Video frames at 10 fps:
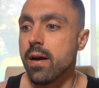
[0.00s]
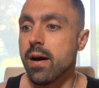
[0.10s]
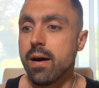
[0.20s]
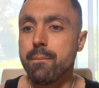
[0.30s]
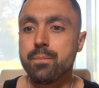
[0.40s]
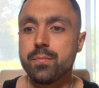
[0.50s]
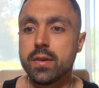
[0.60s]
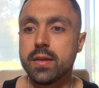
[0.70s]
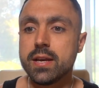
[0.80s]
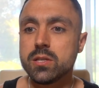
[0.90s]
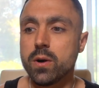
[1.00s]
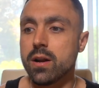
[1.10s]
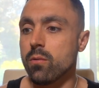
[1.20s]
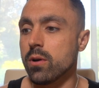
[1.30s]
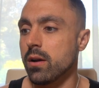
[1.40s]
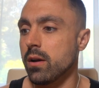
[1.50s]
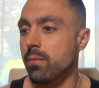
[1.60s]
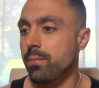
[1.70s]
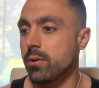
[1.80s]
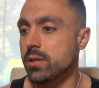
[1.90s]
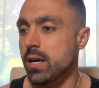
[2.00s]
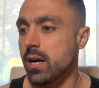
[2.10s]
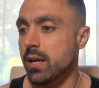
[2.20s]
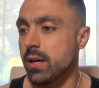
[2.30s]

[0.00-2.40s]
Um, here's one I want to point out